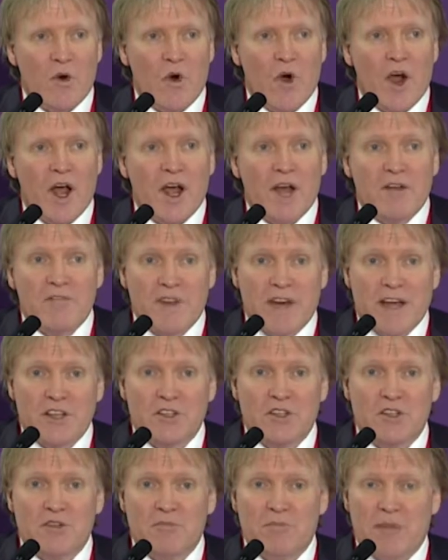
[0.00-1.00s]

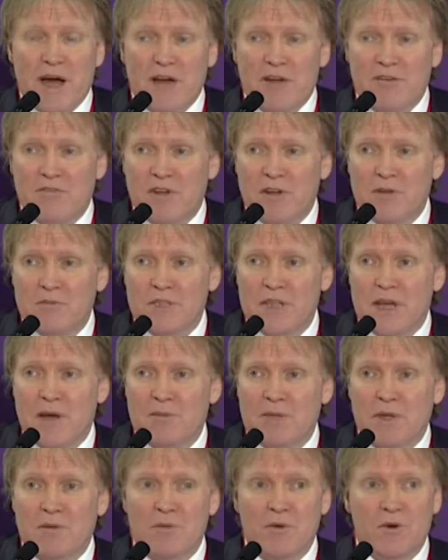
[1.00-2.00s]
Infection, biofilm is
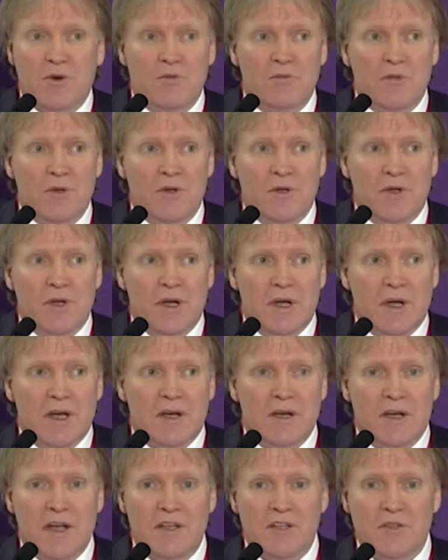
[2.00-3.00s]
happening more and more,
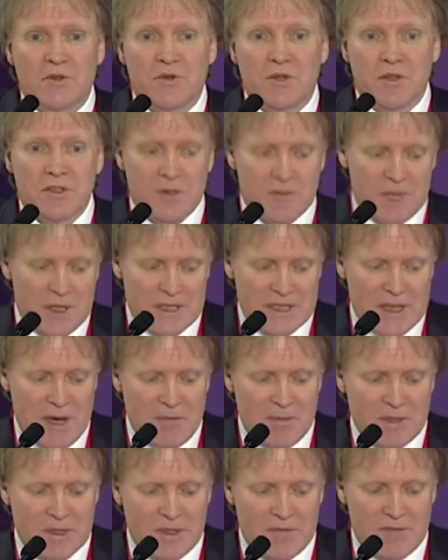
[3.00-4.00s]
and I'll show you some
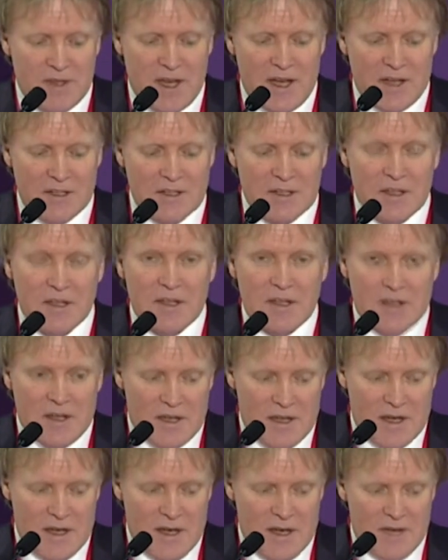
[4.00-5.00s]
examples of that.
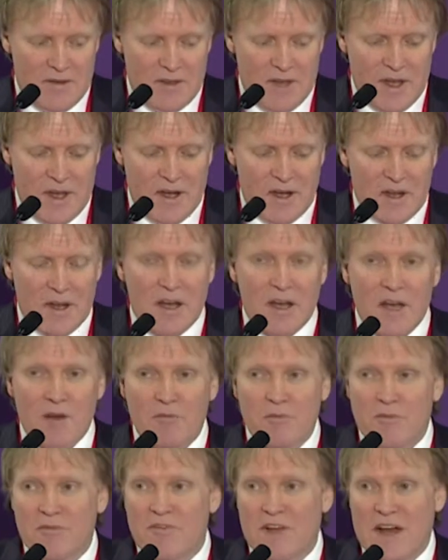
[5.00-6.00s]
And then
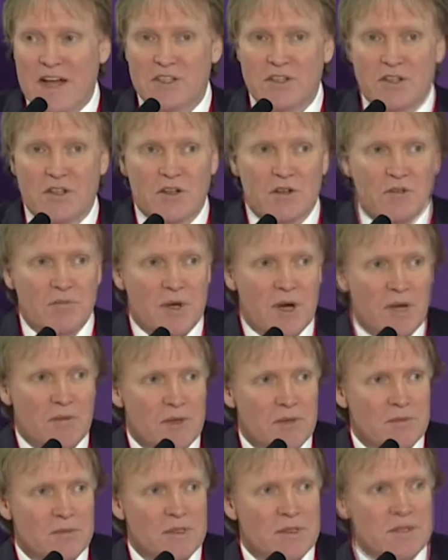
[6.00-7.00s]
um, vascular
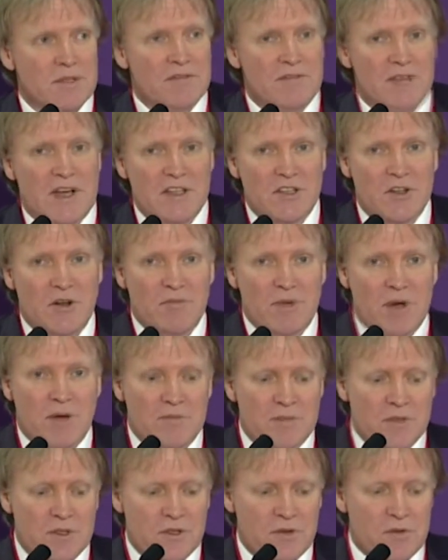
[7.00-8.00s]
problems. Vascular
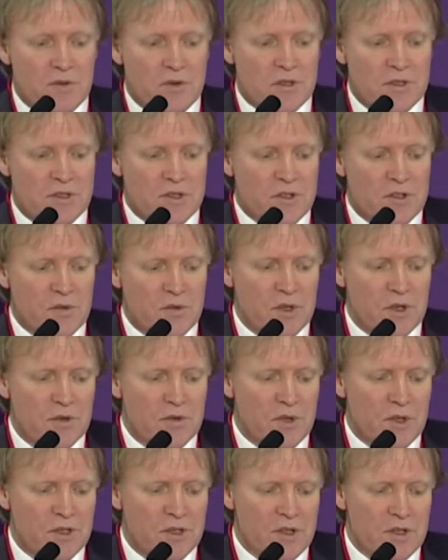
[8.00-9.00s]
problems are the ones that you want to
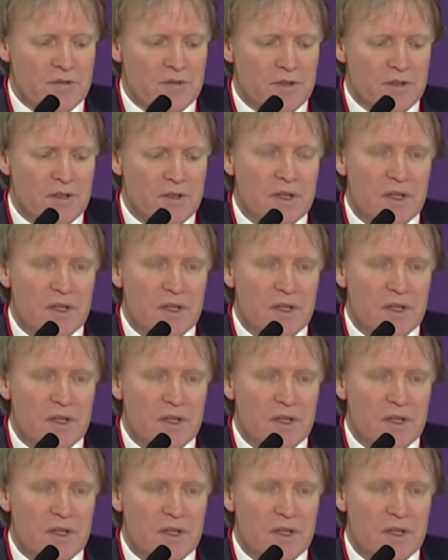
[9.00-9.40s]
watch out for.